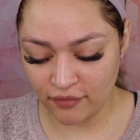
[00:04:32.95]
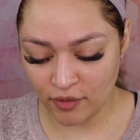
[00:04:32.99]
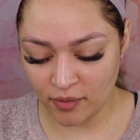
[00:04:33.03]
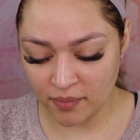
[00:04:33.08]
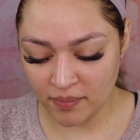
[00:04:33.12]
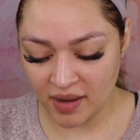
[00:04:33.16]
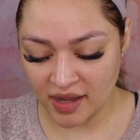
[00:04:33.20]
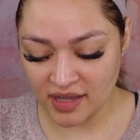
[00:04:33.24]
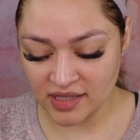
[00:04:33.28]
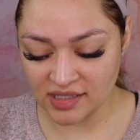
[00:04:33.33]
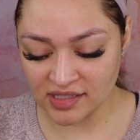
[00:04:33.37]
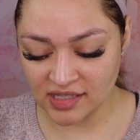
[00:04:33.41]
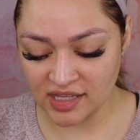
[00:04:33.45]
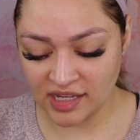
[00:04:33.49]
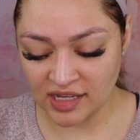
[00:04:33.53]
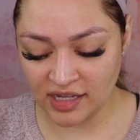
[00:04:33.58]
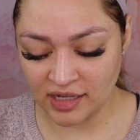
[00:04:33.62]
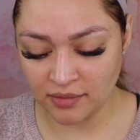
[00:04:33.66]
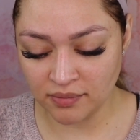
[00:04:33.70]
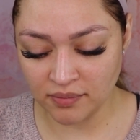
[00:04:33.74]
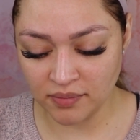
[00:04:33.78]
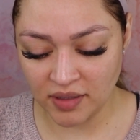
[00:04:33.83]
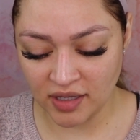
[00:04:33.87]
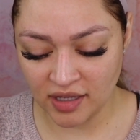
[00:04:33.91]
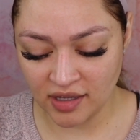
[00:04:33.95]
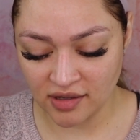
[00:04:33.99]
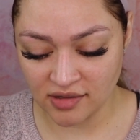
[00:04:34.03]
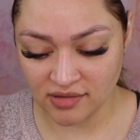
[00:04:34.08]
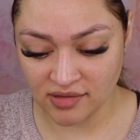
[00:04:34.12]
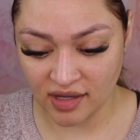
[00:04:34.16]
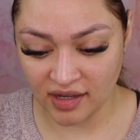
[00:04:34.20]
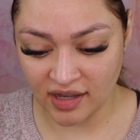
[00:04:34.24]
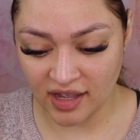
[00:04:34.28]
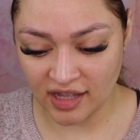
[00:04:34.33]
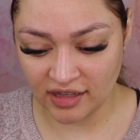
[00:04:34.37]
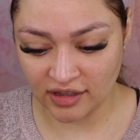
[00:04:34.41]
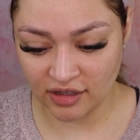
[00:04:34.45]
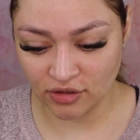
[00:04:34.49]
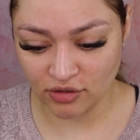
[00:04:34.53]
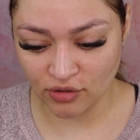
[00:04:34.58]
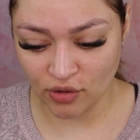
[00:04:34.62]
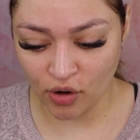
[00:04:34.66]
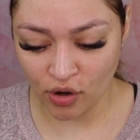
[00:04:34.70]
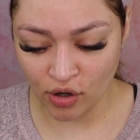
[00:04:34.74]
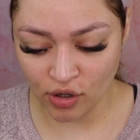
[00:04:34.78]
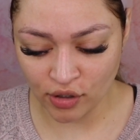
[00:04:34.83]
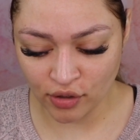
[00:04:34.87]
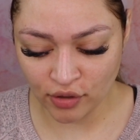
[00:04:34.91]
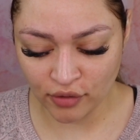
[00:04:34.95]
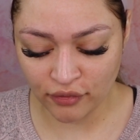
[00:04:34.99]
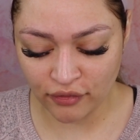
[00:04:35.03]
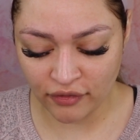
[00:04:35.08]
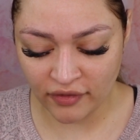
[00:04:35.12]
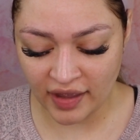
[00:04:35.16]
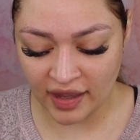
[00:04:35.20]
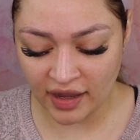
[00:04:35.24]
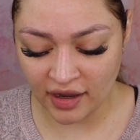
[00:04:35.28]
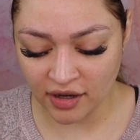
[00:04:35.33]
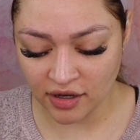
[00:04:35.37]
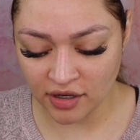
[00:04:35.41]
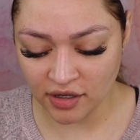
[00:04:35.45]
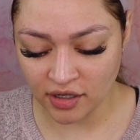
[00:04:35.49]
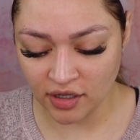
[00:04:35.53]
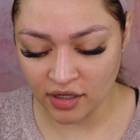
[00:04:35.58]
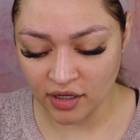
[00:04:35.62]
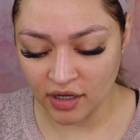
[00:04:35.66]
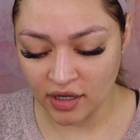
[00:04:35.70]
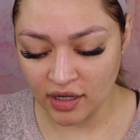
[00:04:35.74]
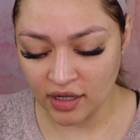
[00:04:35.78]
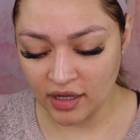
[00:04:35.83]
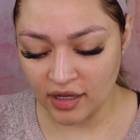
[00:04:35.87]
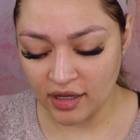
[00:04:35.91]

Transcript: for my skin because I got the color Fair.